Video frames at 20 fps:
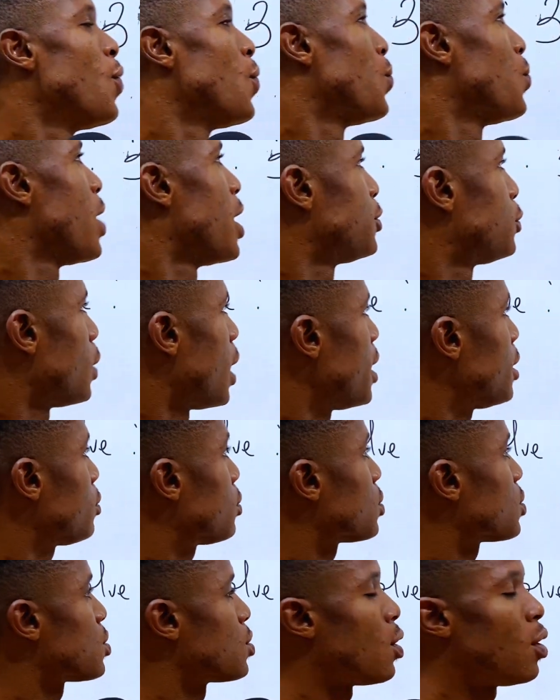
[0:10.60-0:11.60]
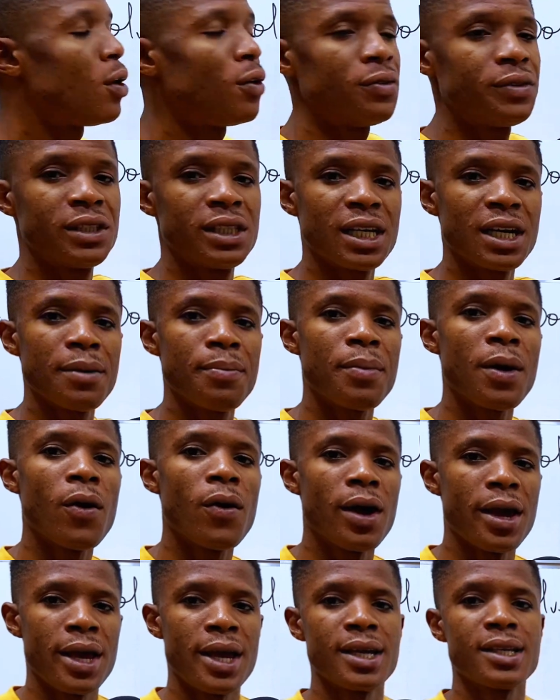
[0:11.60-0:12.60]
We are trying to solve 3
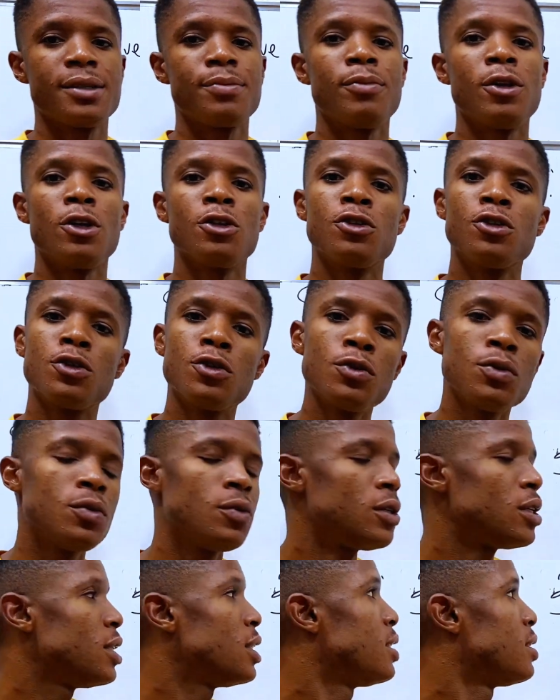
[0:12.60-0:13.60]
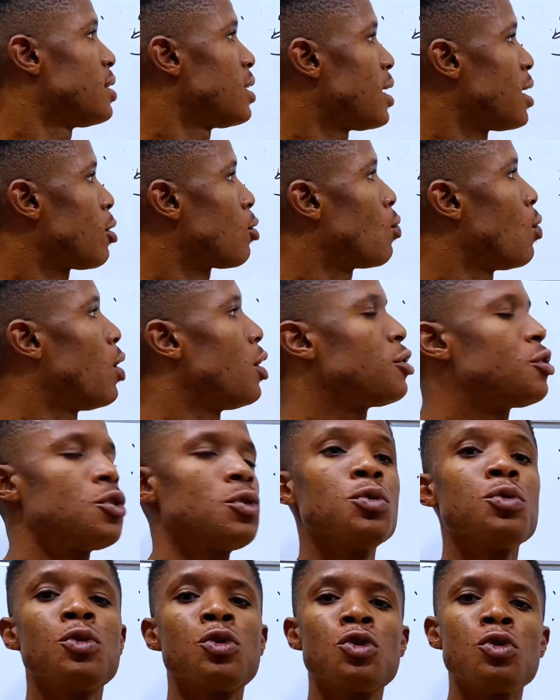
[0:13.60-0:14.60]
power x plus 2 is equal
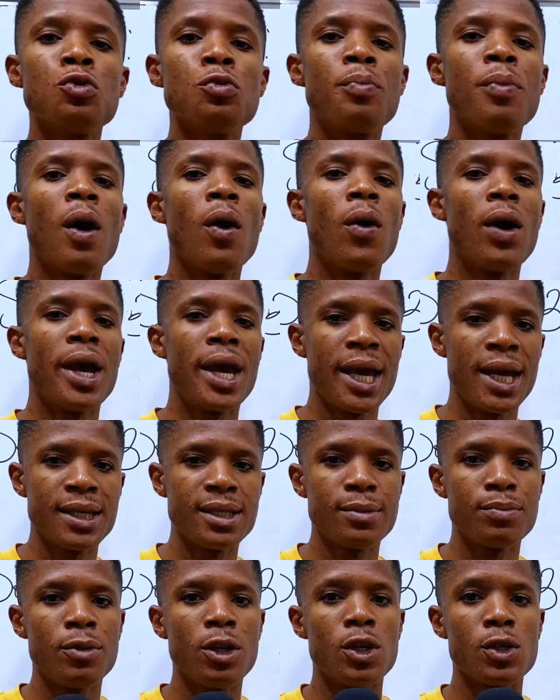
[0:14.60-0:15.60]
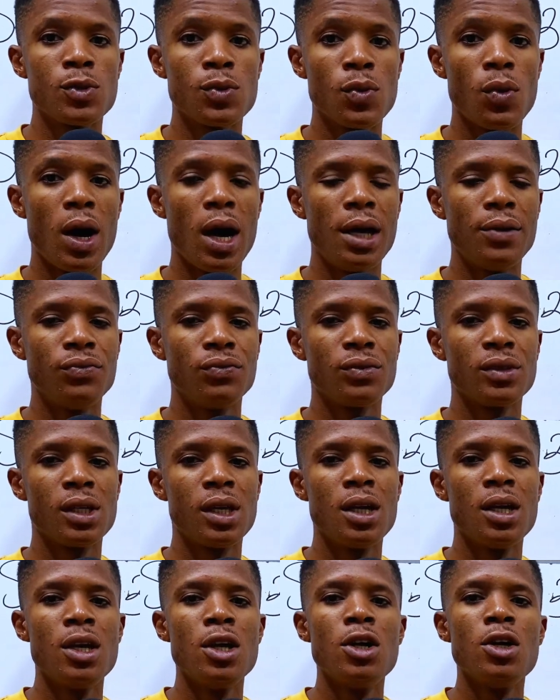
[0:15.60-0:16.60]
to 2 power x plus 1.
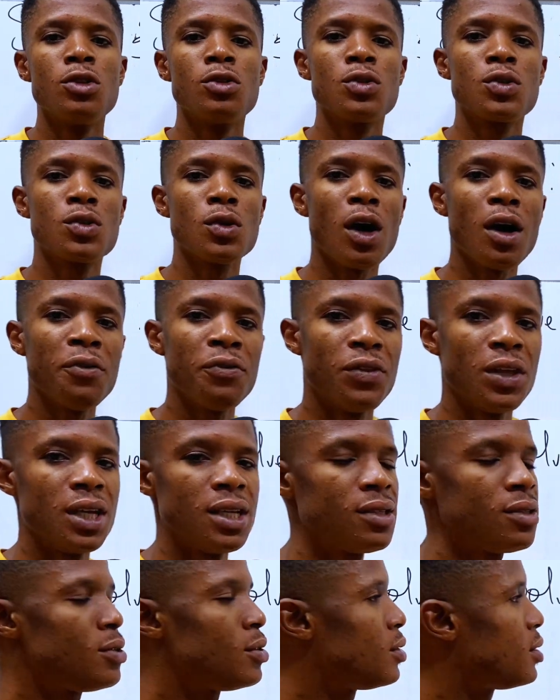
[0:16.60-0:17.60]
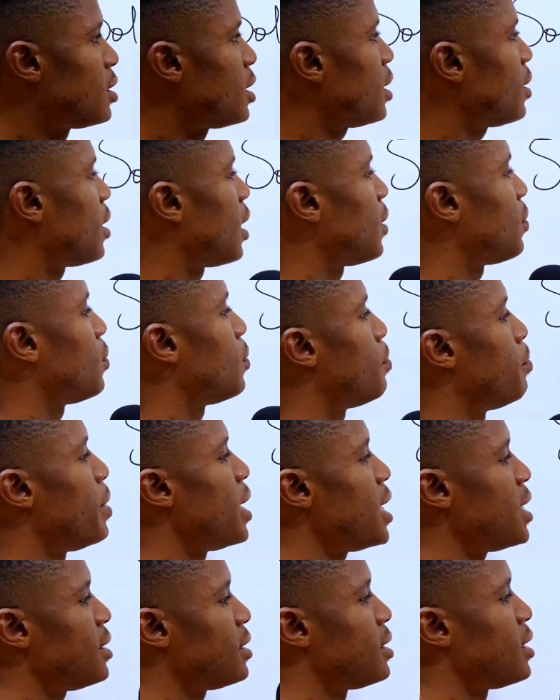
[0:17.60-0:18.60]
To solve this, you see that the
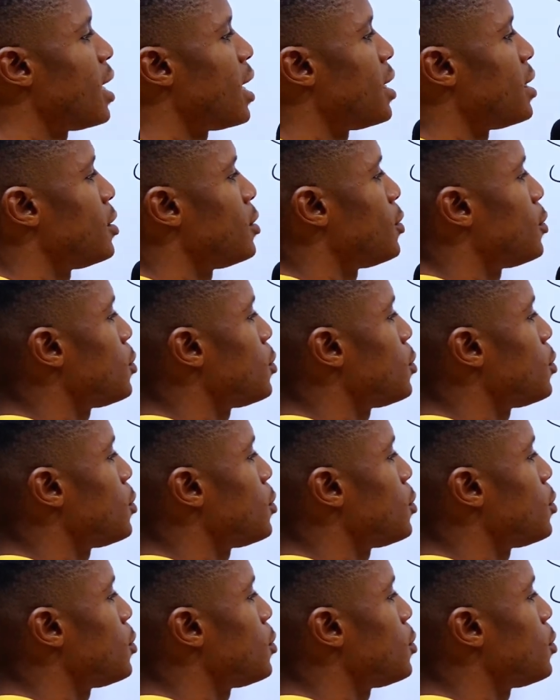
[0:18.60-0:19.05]
base here is